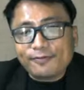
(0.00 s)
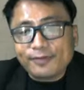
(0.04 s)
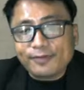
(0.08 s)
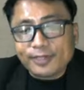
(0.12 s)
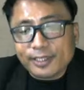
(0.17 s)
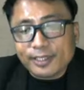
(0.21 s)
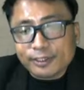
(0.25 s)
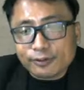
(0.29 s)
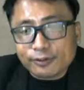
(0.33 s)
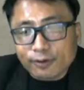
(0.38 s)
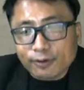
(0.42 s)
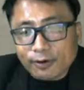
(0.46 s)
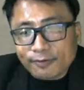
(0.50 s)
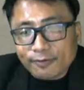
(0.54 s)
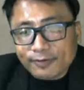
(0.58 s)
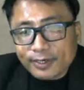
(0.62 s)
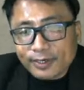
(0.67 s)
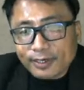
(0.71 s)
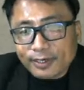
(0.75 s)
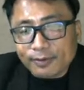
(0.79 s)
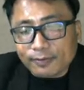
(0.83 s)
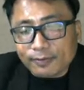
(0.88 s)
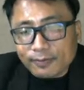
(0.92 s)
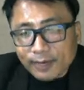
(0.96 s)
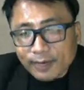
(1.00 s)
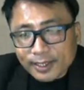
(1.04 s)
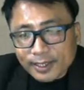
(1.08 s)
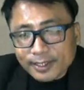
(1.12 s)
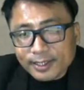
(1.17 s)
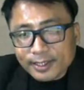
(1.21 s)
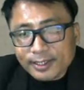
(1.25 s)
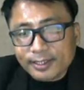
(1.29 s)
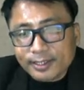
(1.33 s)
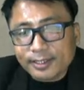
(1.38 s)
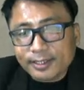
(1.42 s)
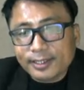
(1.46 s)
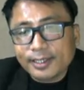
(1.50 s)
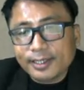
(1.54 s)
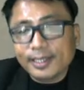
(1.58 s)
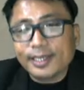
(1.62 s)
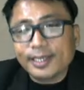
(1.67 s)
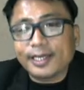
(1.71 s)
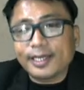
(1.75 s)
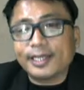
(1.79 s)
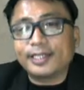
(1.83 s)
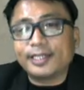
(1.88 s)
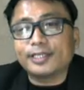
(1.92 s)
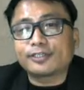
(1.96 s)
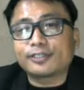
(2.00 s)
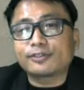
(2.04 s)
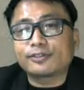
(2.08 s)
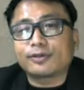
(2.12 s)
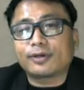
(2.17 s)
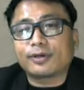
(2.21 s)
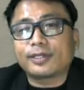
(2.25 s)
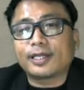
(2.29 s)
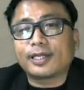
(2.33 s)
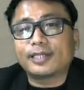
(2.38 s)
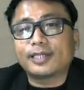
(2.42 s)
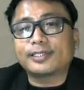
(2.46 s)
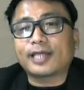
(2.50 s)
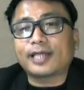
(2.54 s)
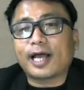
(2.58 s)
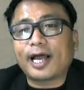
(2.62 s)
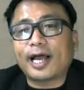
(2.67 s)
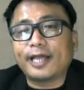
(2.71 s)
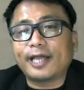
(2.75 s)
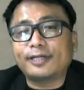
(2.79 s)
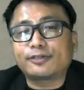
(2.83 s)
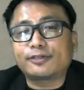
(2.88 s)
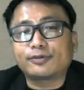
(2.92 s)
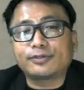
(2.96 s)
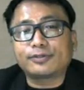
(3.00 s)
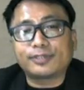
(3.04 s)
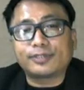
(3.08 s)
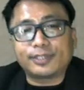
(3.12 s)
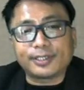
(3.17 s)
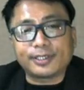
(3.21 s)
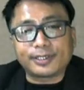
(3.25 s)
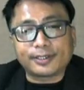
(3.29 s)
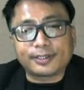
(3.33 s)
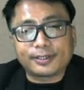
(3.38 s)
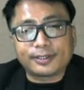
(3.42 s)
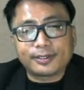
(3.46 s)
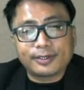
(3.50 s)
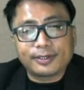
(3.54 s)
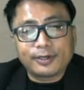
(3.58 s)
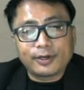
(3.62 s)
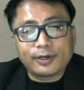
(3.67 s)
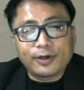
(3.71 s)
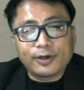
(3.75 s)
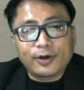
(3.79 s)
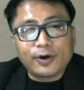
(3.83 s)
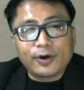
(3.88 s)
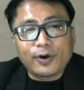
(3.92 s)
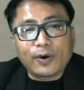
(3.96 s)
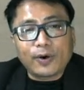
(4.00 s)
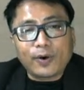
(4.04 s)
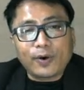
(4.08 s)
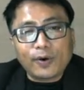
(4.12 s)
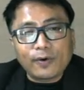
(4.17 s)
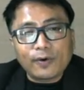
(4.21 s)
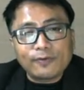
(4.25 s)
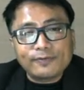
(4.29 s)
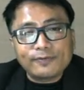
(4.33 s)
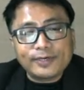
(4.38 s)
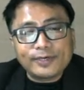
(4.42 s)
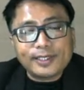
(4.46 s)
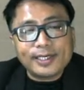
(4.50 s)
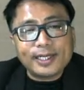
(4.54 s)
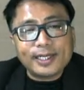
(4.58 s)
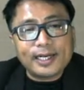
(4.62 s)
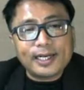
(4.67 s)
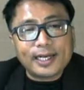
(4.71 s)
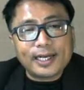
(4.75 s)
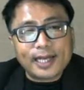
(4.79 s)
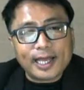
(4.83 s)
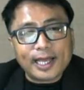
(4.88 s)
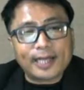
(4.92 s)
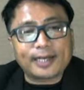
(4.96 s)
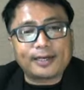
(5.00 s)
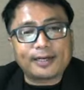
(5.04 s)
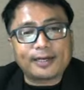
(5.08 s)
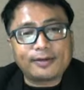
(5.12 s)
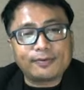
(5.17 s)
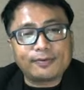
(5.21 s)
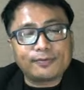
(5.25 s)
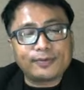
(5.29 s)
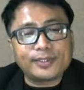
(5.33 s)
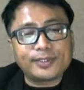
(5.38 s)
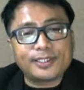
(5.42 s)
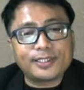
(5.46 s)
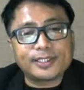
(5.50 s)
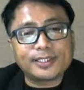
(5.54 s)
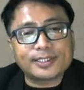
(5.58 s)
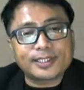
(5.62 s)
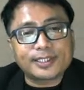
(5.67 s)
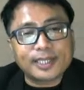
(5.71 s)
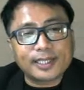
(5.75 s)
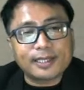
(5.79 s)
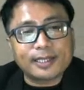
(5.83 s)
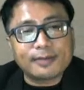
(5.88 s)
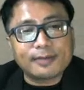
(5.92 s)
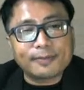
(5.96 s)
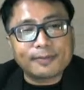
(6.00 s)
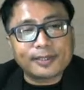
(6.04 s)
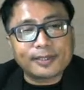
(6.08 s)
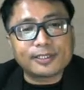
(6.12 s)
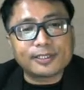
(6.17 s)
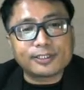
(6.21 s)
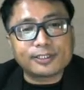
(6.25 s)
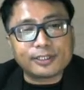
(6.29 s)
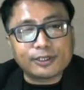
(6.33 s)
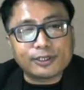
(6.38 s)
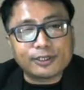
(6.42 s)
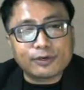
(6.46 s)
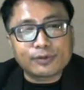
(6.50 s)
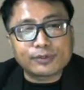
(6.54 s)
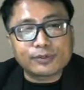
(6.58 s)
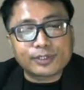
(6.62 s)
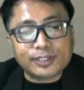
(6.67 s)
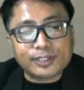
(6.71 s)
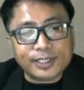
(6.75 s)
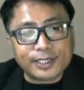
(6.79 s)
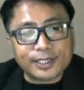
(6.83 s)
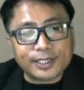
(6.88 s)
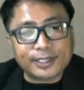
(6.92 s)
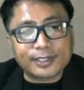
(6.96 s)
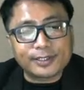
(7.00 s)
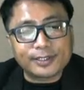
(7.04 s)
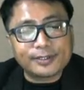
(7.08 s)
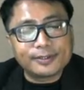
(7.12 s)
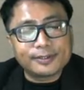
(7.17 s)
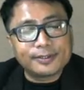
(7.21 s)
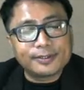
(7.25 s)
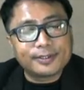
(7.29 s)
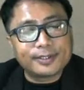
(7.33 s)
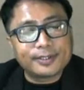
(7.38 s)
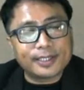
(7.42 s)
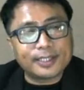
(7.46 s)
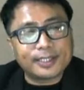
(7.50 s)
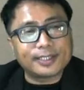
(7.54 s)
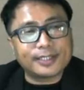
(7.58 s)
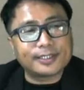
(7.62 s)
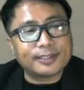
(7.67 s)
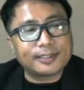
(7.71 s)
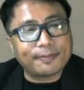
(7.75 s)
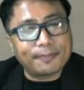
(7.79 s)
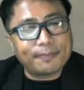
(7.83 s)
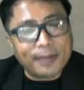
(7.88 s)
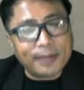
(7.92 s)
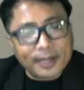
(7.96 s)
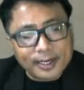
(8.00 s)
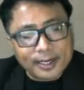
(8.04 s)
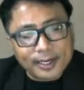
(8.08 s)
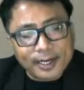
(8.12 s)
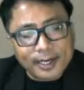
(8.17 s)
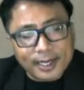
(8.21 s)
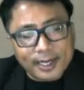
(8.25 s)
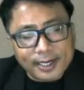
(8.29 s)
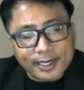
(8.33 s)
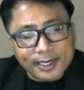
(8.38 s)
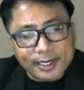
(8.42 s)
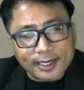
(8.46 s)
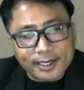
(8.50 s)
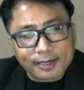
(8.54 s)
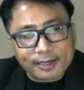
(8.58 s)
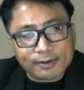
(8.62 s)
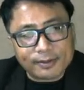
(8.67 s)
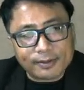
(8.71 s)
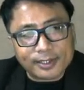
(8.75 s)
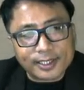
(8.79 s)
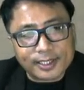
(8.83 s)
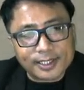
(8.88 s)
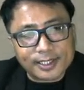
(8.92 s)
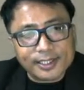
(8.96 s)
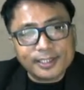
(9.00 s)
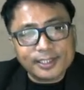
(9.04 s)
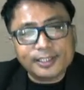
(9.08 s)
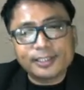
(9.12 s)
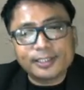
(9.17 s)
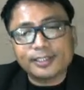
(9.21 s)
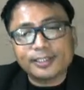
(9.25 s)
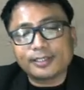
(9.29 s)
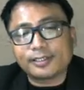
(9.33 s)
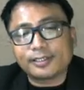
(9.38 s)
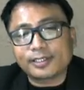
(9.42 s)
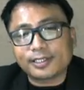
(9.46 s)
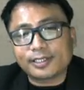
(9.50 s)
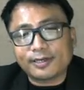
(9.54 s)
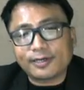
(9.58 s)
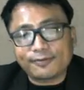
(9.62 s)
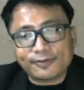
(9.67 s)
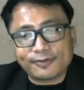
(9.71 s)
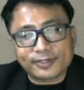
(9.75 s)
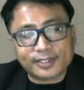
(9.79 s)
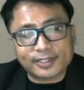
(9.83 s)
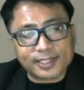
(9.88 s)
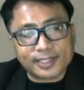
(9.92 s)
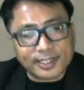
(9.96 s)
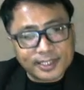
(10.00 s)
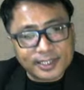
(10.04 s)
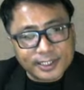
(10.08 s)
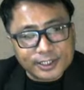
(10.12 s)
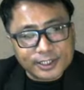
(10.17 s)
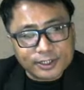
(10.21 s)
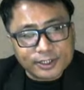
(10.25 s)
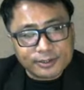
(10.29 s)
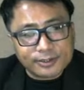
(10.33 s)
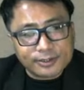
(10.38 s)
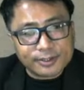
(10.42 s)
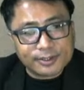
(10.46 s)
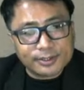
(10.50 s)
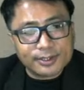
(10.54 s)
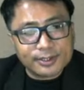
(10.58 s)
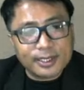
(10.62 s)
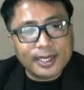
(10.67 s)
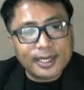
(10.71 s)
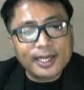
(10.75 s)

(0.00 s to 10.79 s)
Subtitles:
it is over the water, it is known as hydroseer. Over the land, which is nothing but the xeroseer, that is the barren land area or the initial surface conditions,